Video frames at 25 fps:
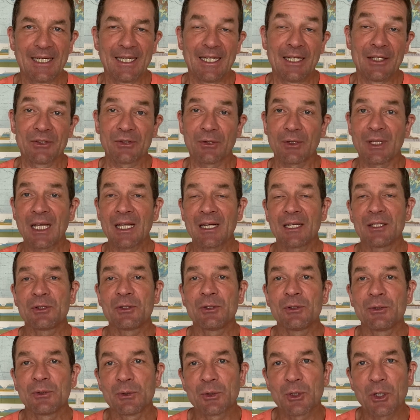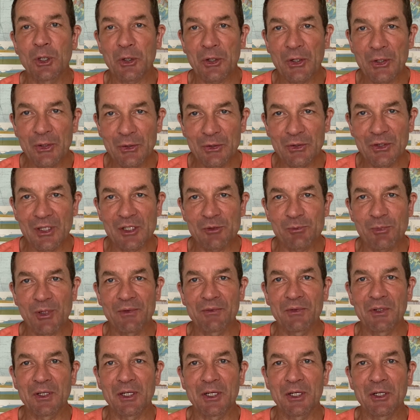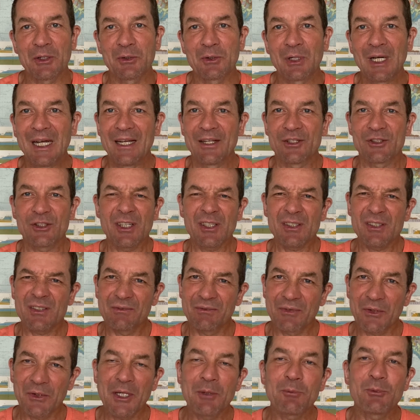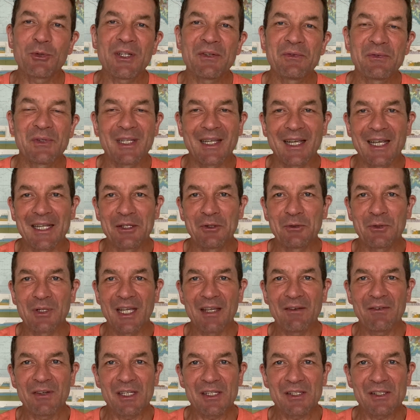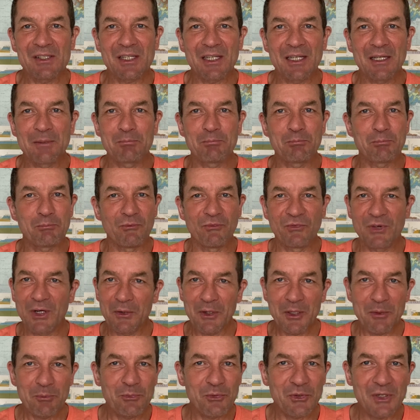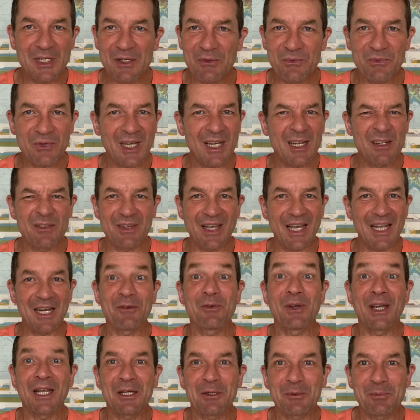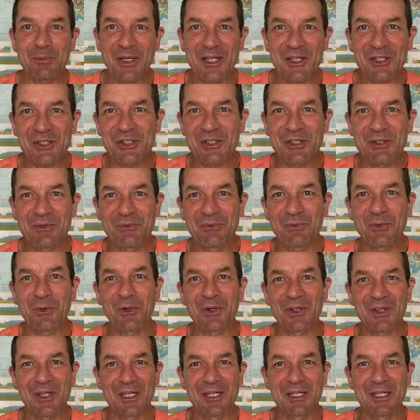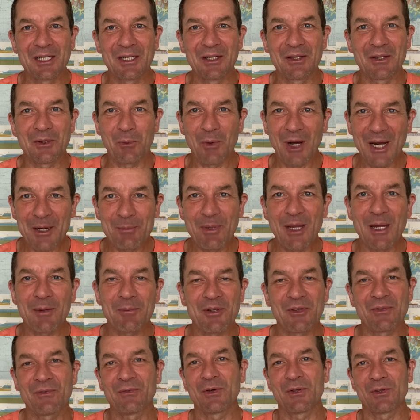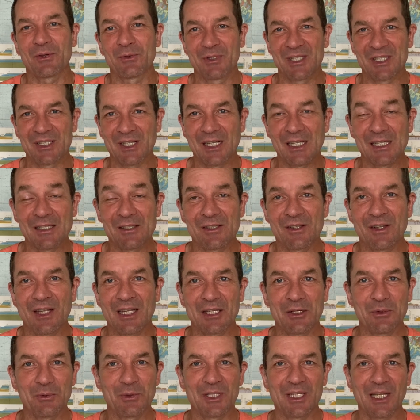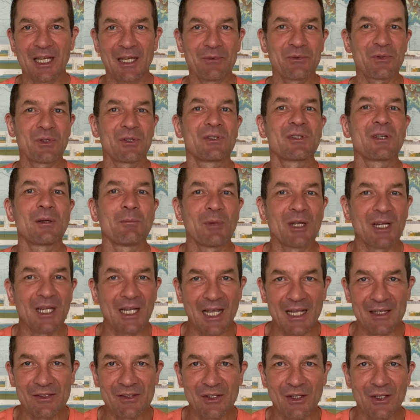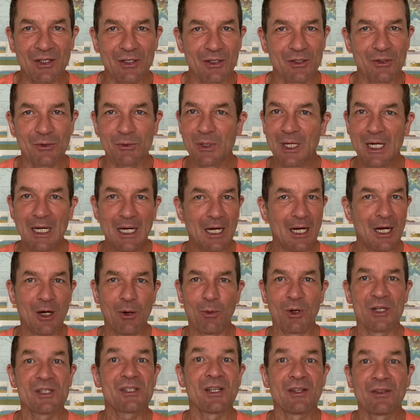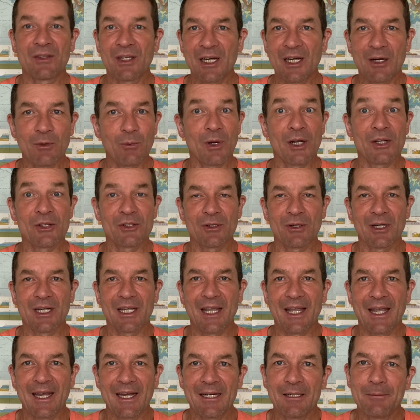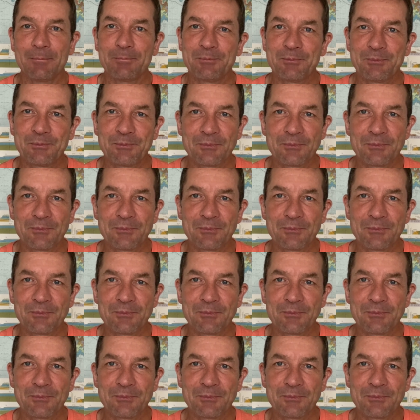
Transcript: So Jana, to conclude this brief video, just very briefly, can you give us a very brief kind of elevator pitch for the white paper, for the results that you would give to somebody asking you, what's in there, why should I care?